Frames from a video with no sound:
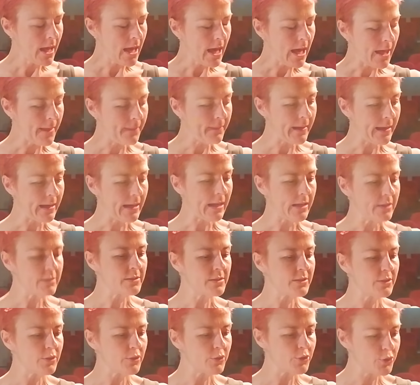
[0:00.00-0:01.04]
And then I
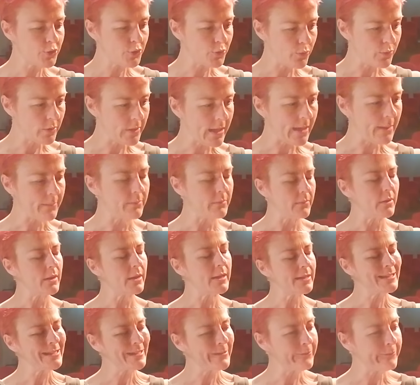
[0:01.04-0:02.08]
show them
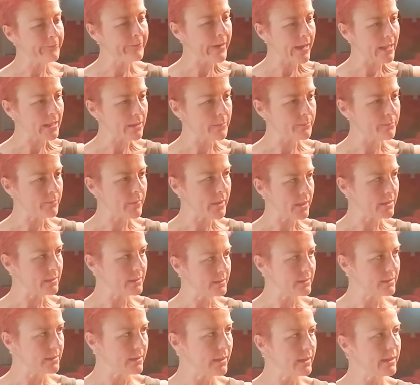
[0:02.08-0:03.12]
a
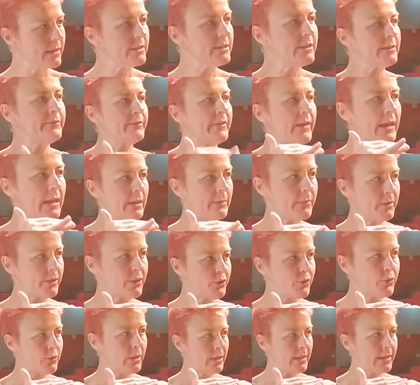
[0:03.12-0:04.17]
development develop the
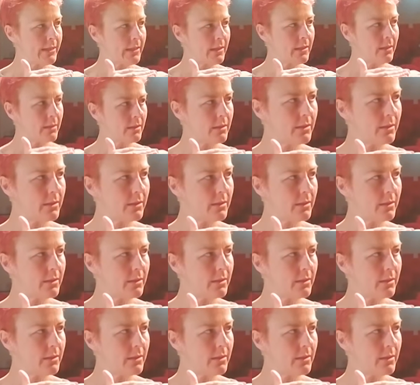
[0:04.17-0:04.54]
tune a little.